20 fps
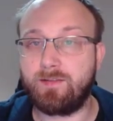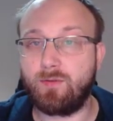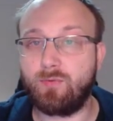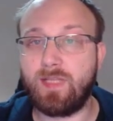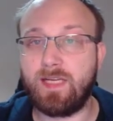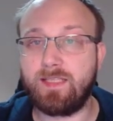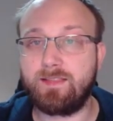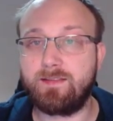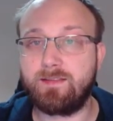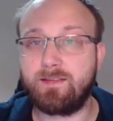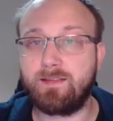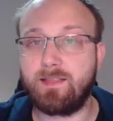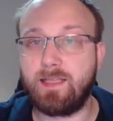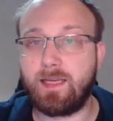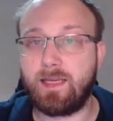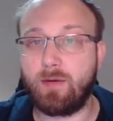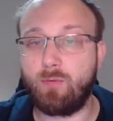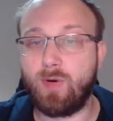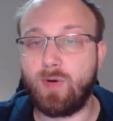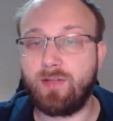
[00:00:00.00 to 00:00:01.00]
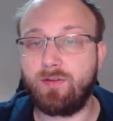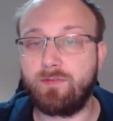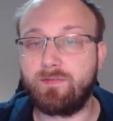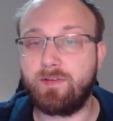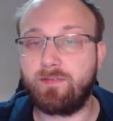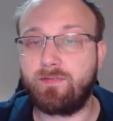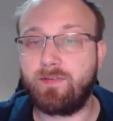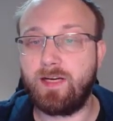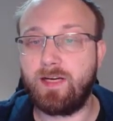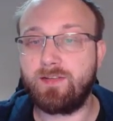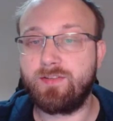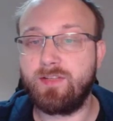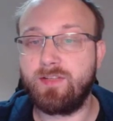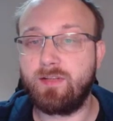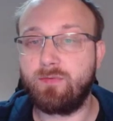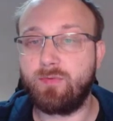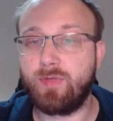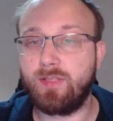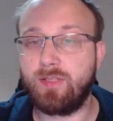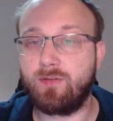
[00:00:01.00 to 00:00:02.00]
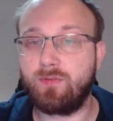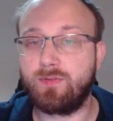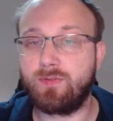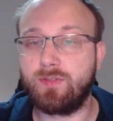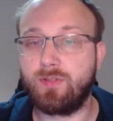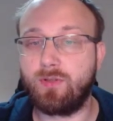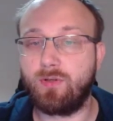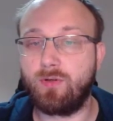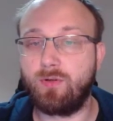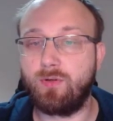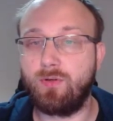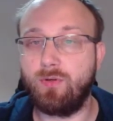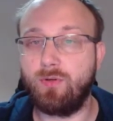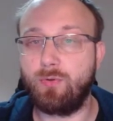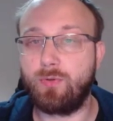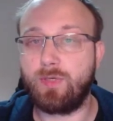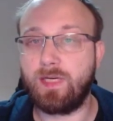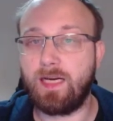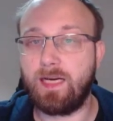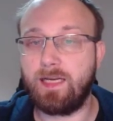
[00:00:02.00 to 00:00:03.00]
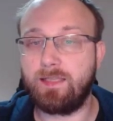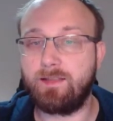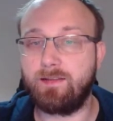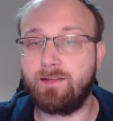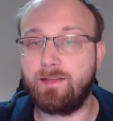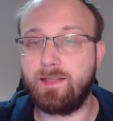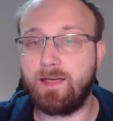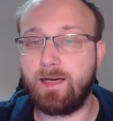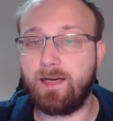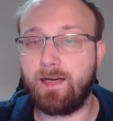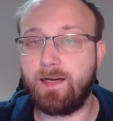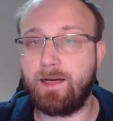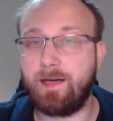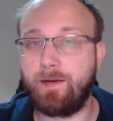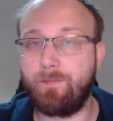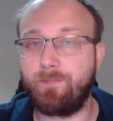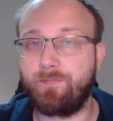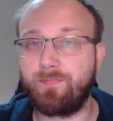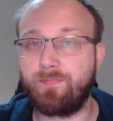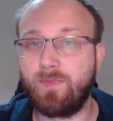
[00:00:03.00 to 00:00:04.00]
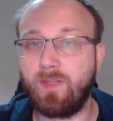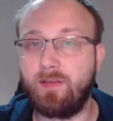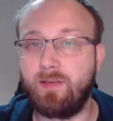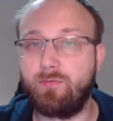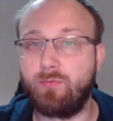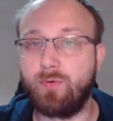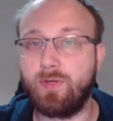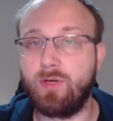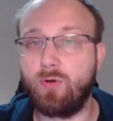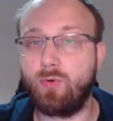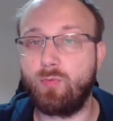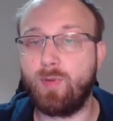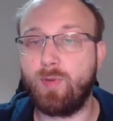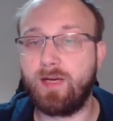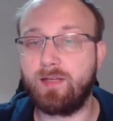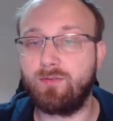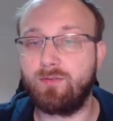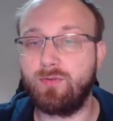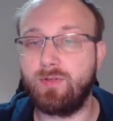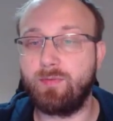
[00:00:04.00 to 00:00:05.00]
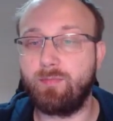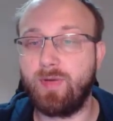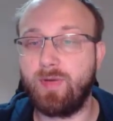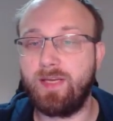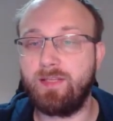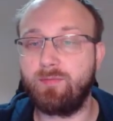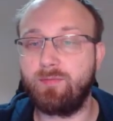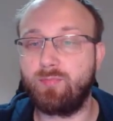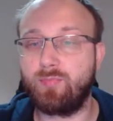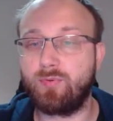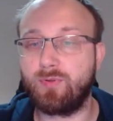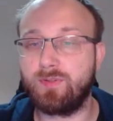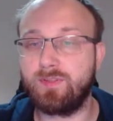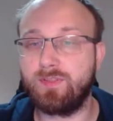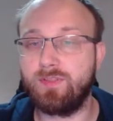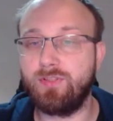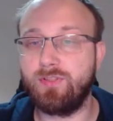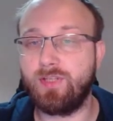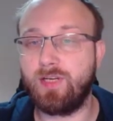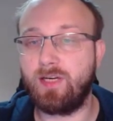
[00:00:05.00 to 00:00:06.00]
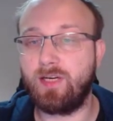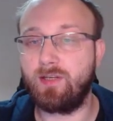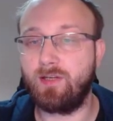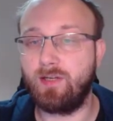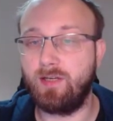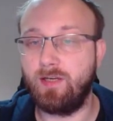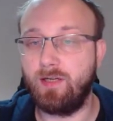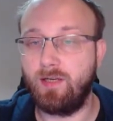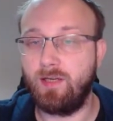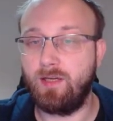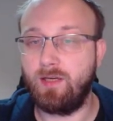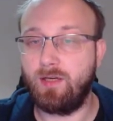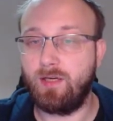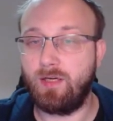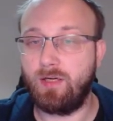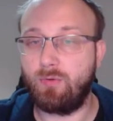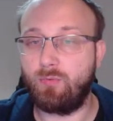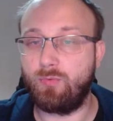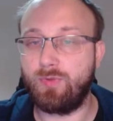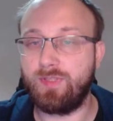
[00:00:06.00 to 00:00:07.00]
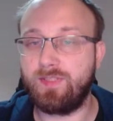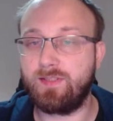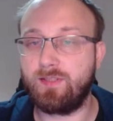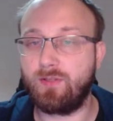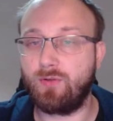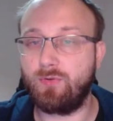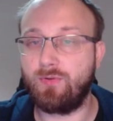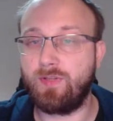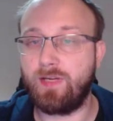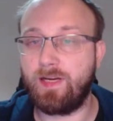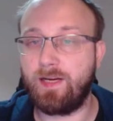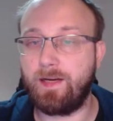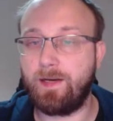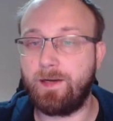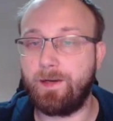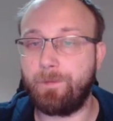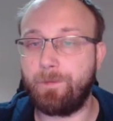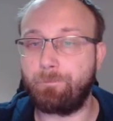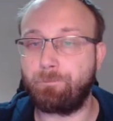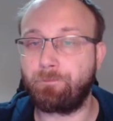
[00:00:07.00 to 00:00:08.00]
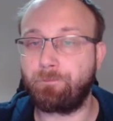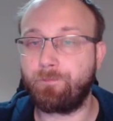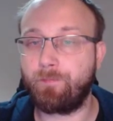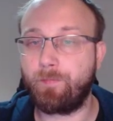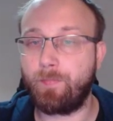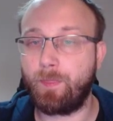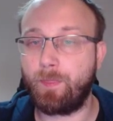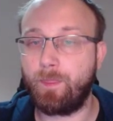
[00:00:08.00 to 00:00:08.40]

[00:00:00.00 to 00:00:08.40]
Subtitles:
So that's like one of the functions. And we can also look at if we go back to the main procedure, we saw the